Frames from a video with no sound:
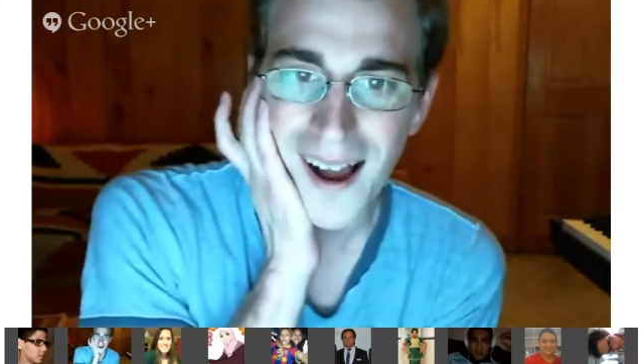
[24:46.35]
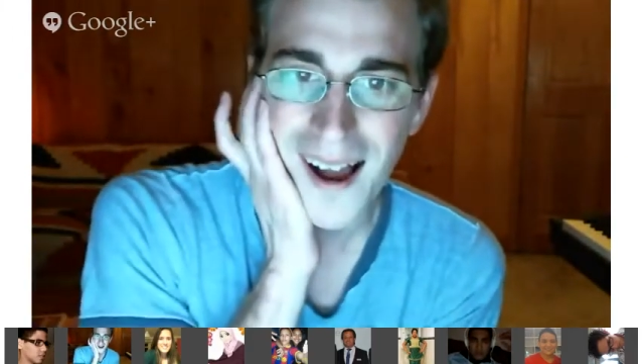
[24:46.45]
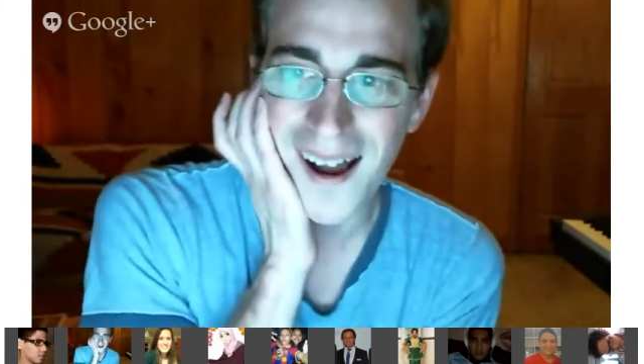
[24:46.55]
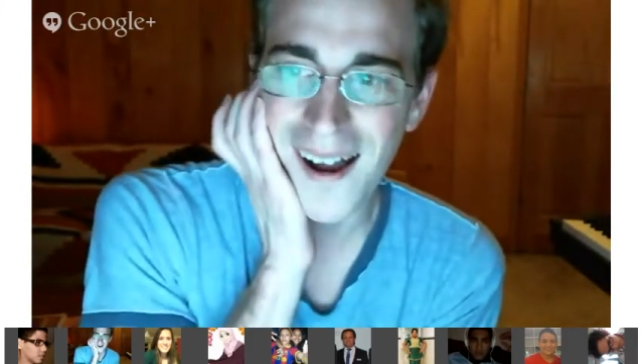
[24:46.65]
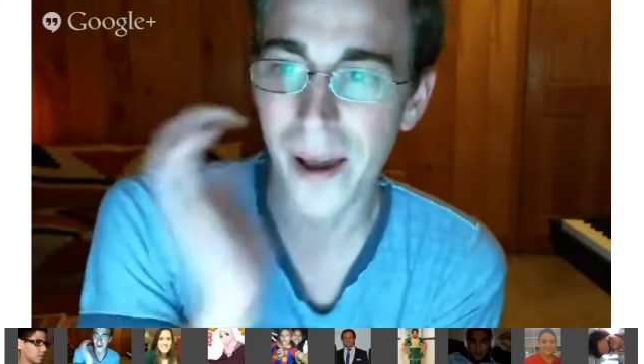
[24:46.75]

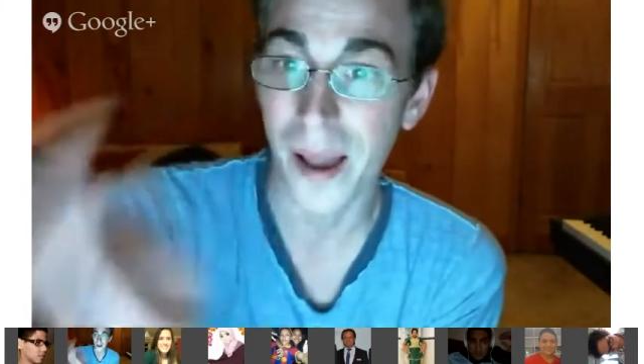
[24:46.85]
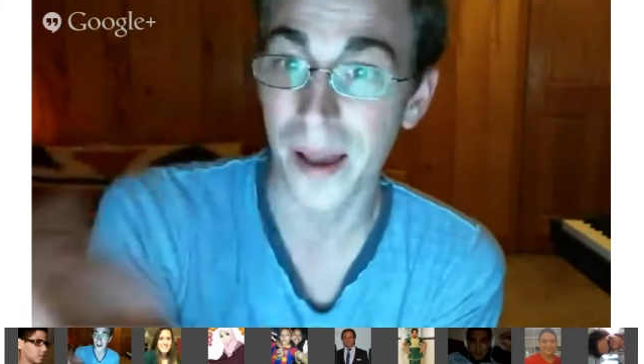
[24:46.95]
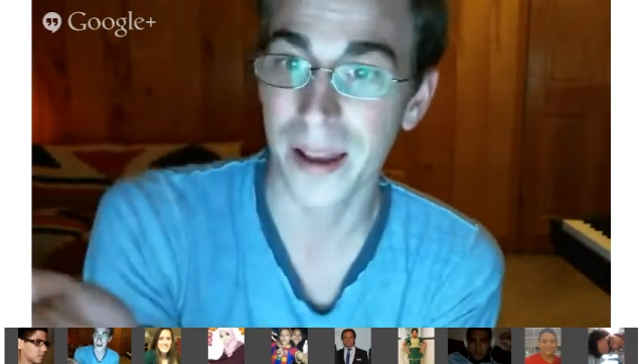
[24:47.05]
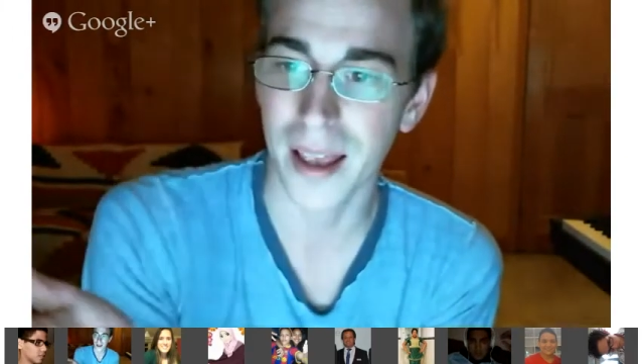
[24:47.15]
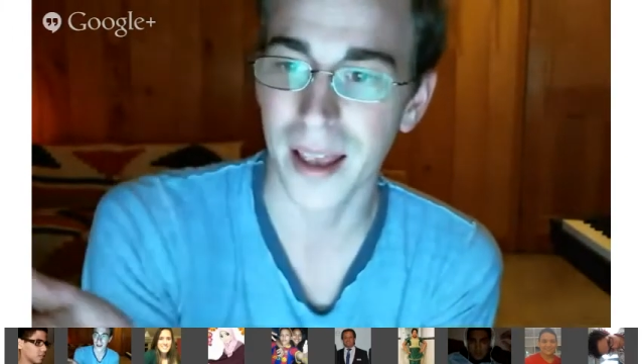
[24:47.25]

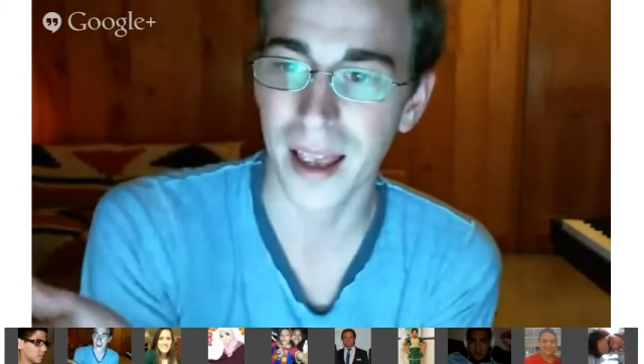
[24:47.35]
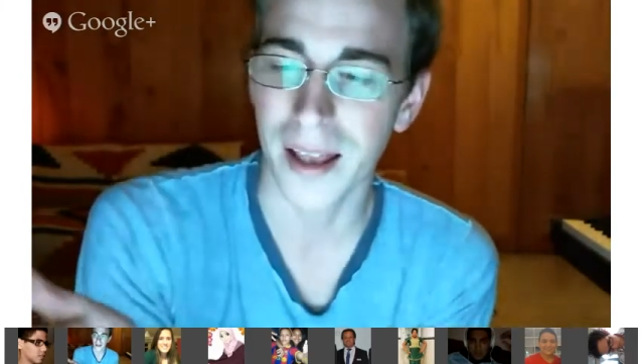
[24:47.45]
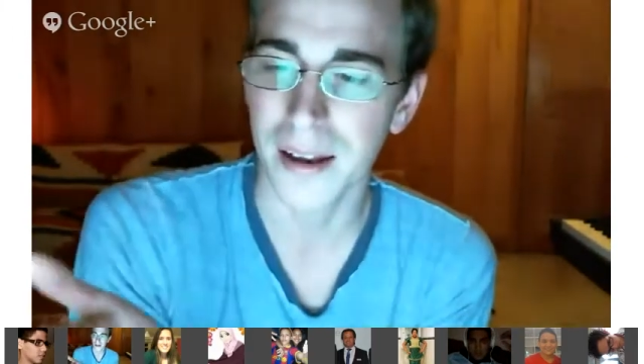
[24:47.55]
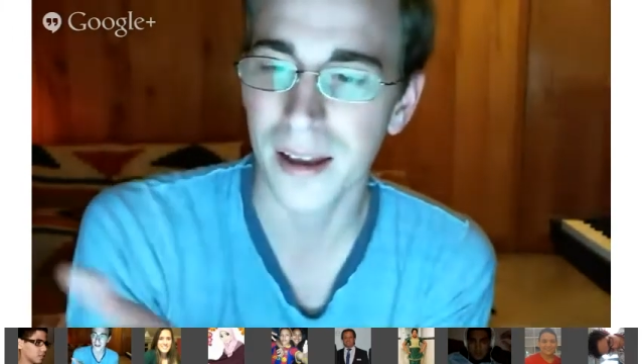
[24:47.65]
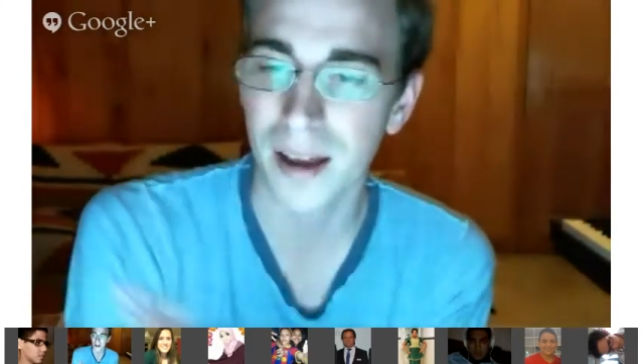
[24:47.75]

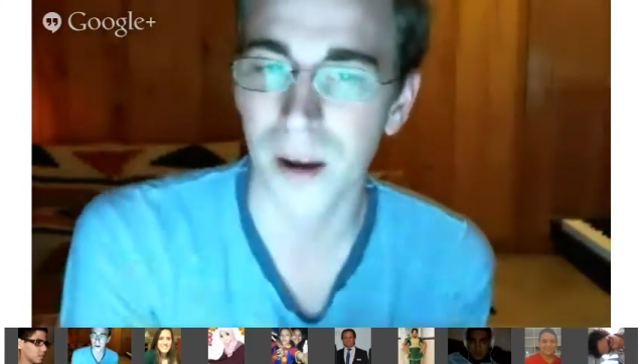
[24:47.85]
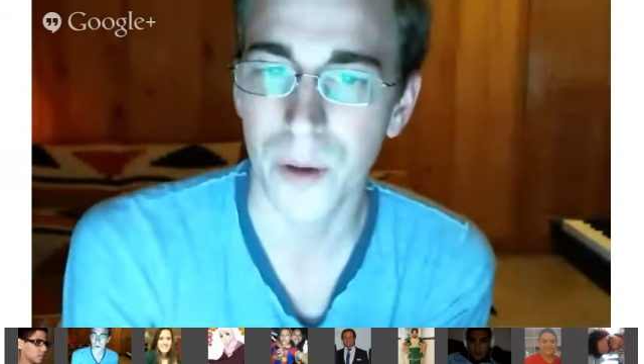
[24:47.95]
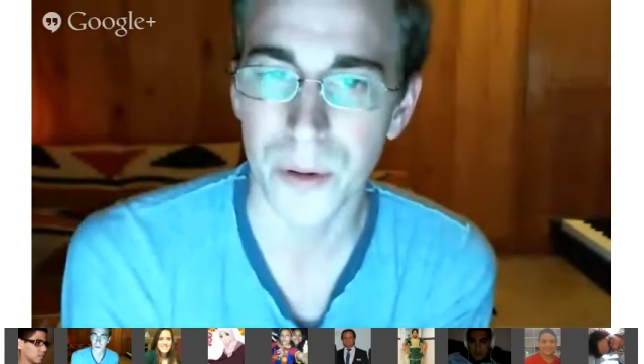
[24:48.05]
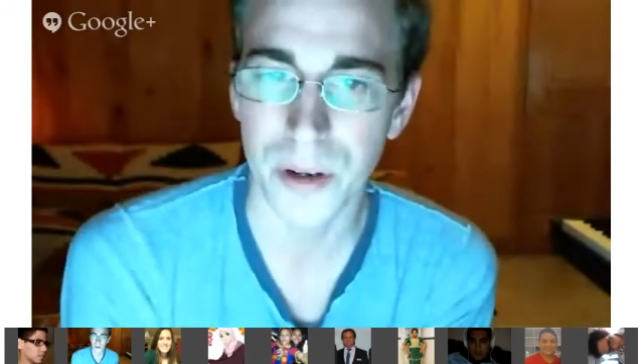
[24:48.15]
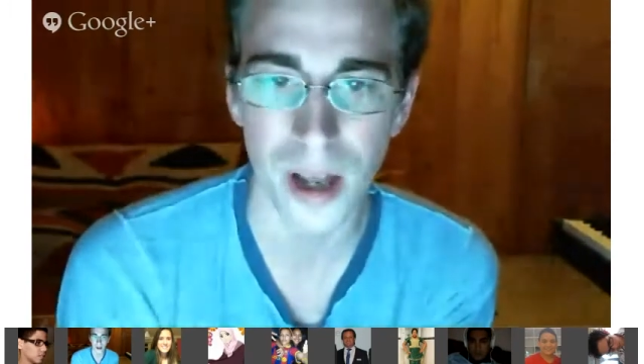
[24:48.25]
And
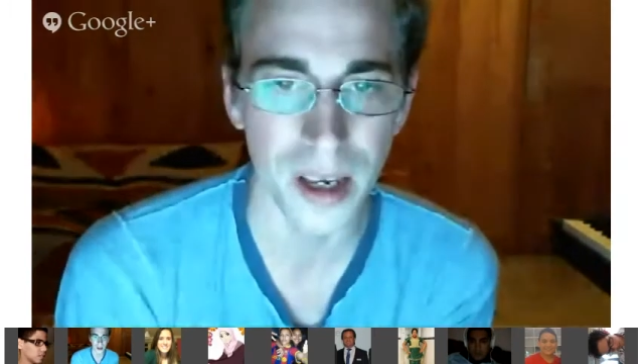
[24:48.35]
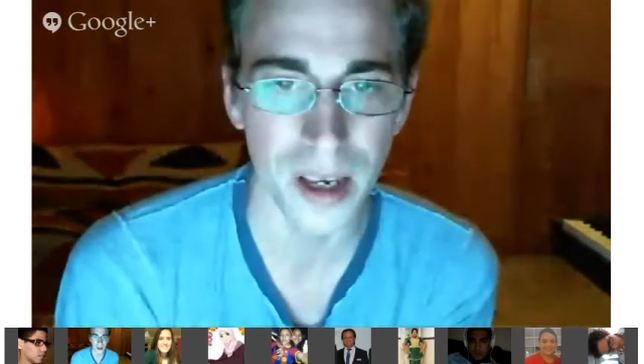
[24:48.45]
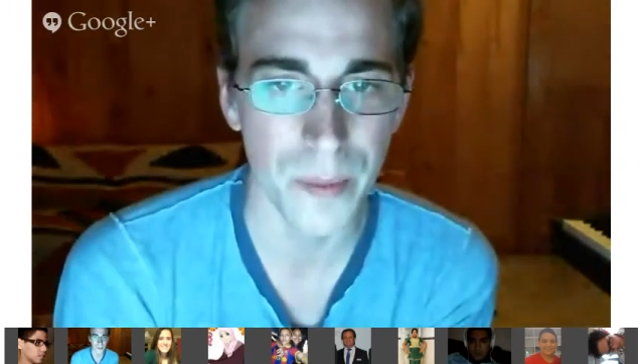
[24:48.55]
we were talking